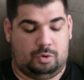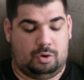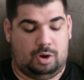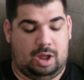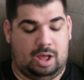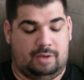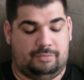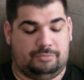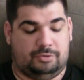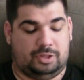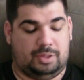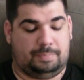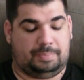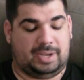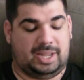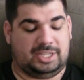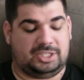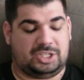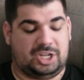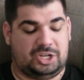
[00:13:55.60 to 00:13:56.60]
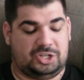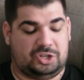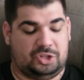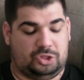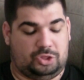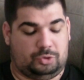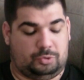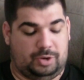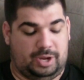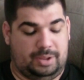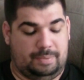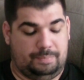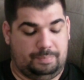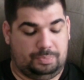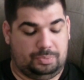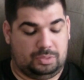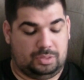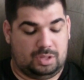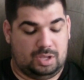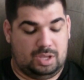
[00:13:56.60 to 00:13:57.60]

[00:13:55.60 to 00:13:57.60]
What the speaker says: the PlayStation 3.